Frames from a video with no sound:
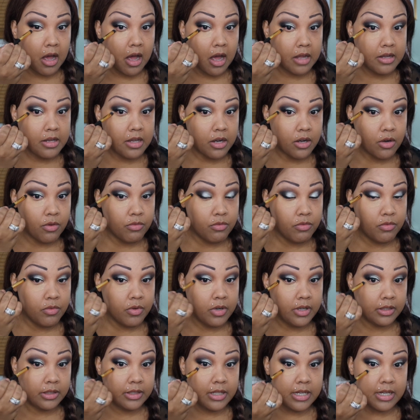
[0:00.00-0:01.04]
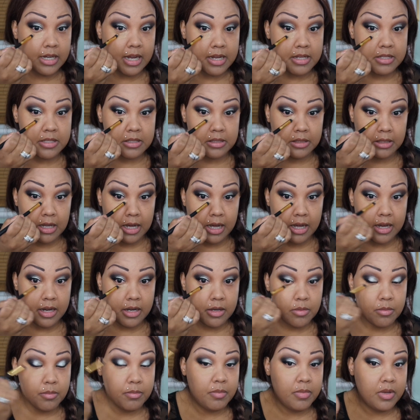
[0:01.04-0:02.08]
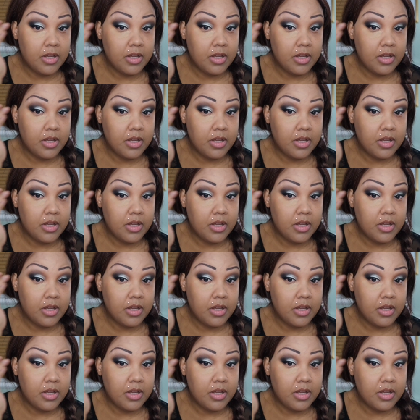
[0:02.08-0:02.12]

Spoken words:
I get a really nice line